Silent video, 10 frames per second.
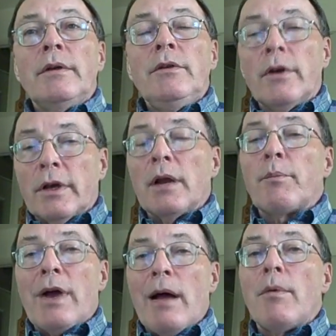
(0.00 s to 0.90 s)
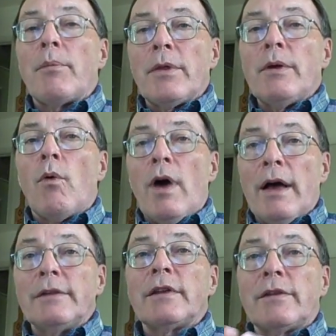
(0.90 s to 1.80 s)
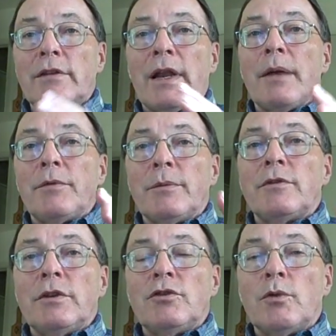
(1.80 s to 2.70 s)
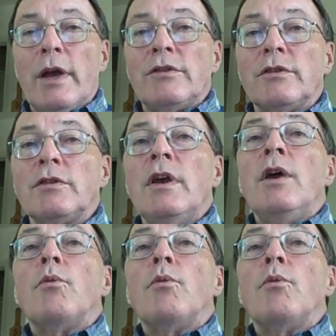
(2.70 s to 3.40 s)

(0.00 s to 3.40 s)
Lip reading: you're going to probably want to set up some situations